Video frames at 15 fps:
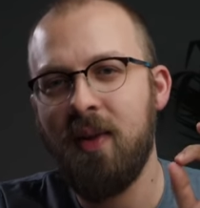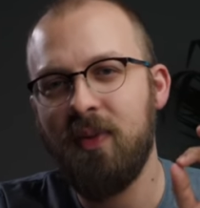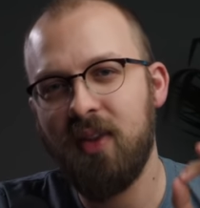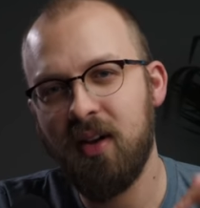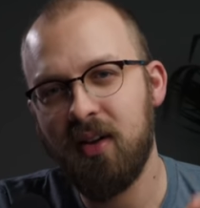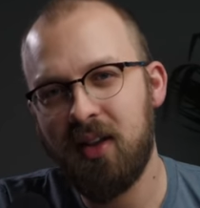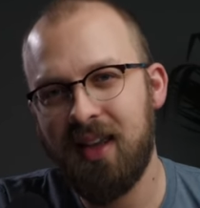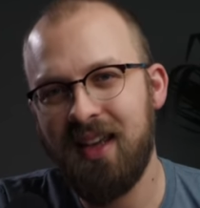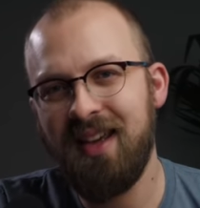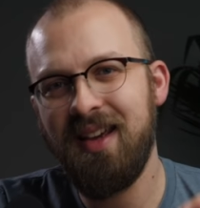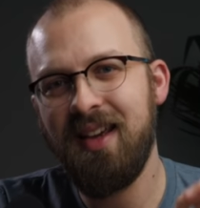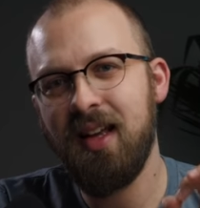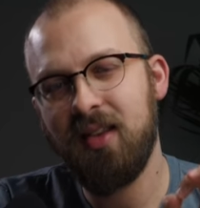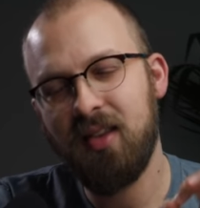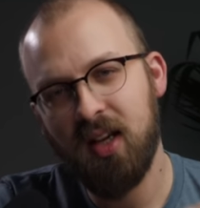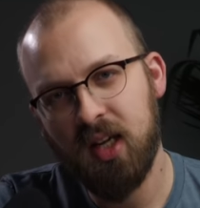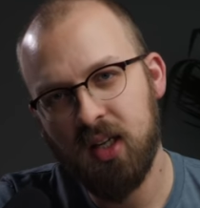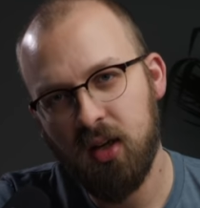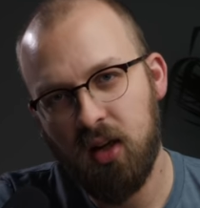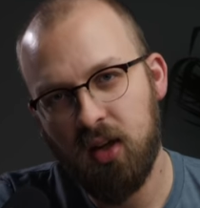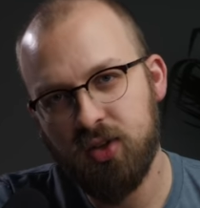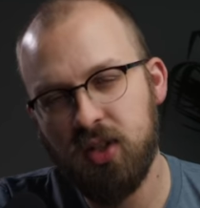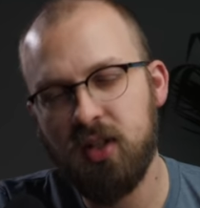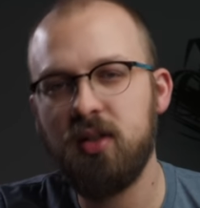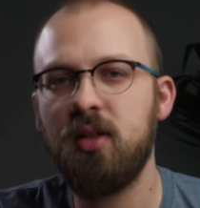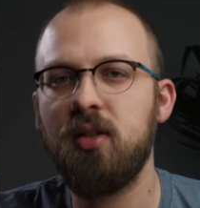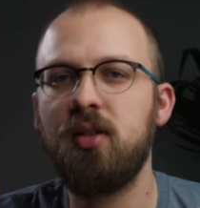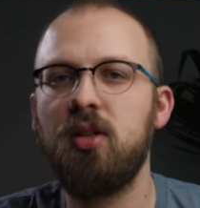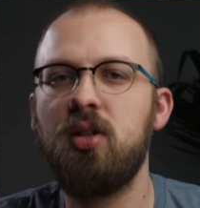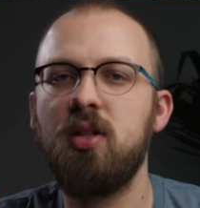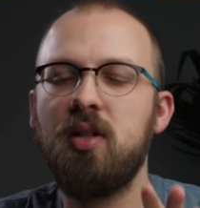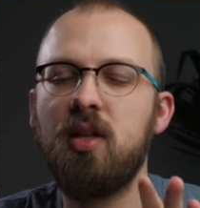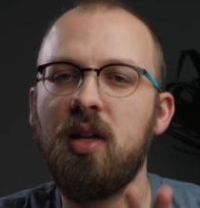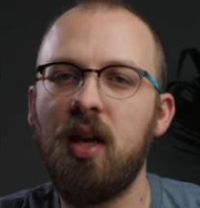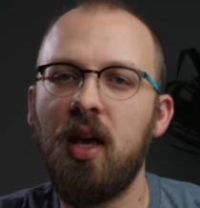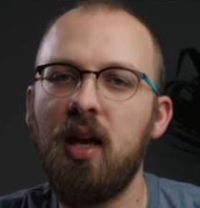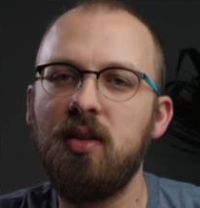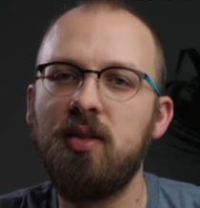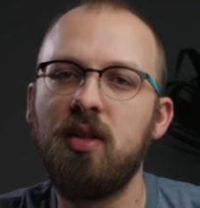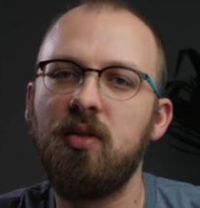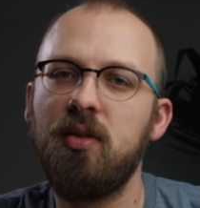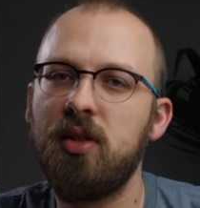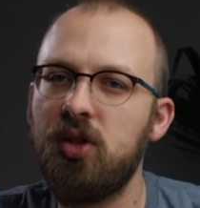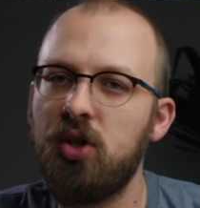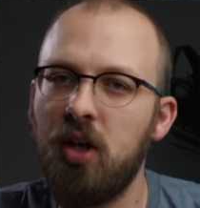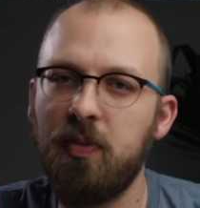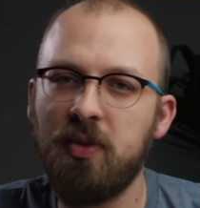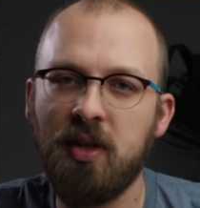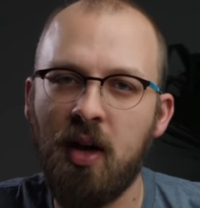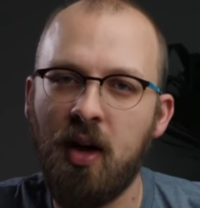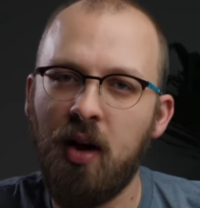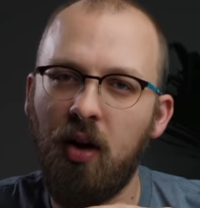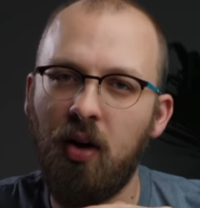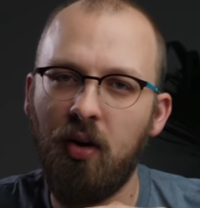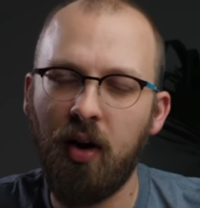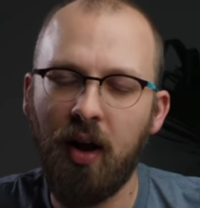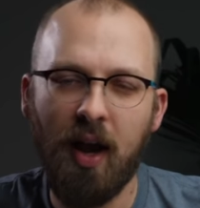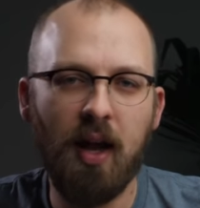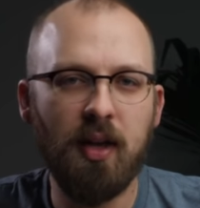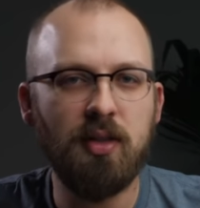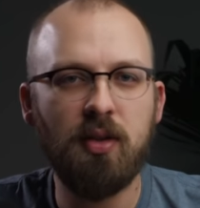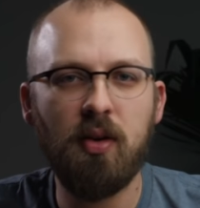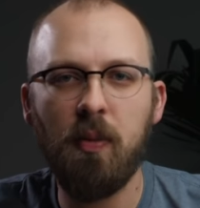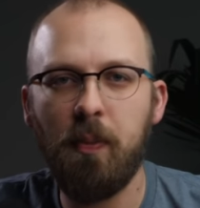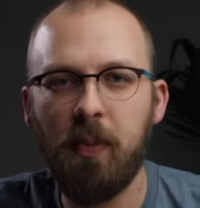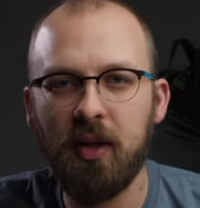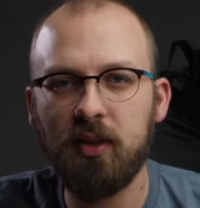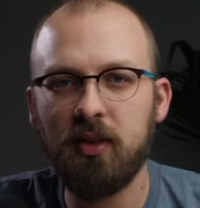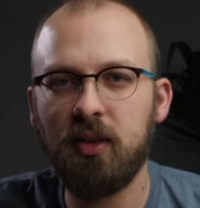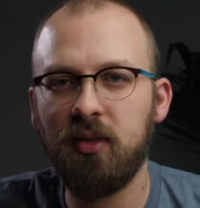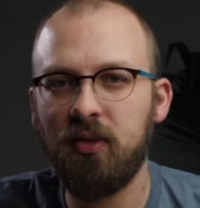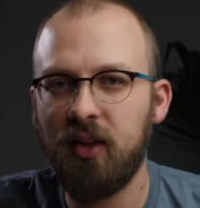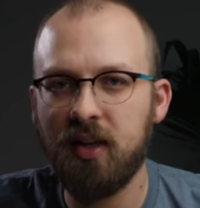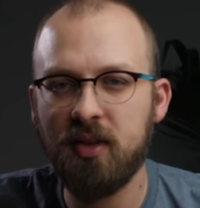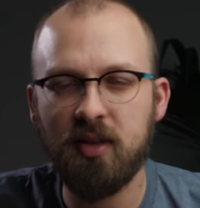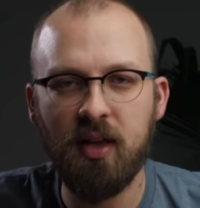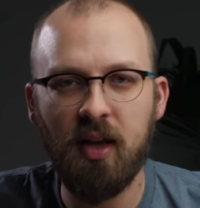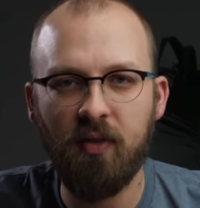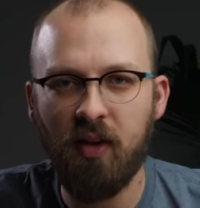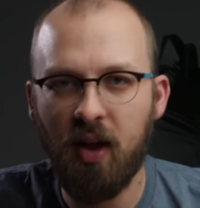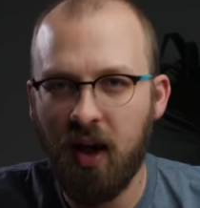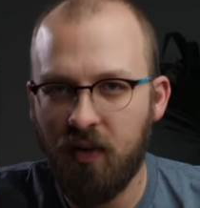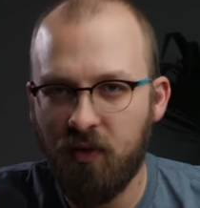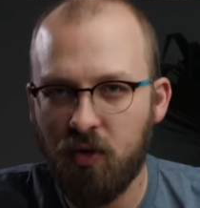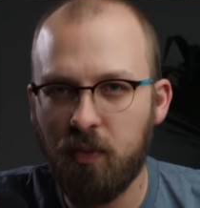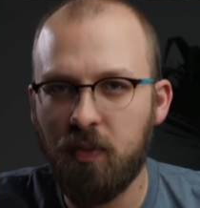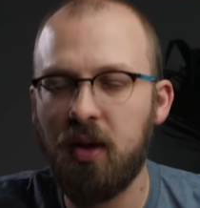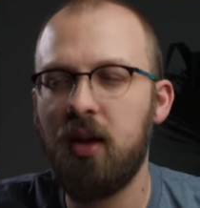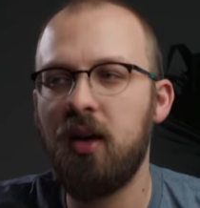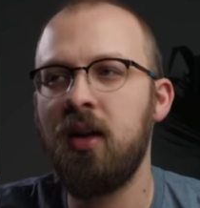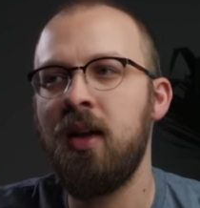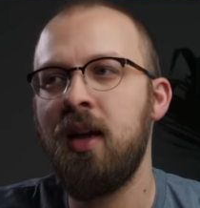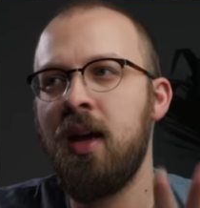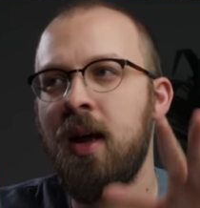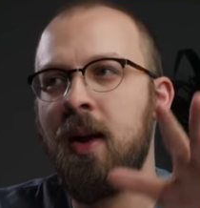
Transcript: Their key technologies, such as the A-series chips, are as competitive as they have ever been.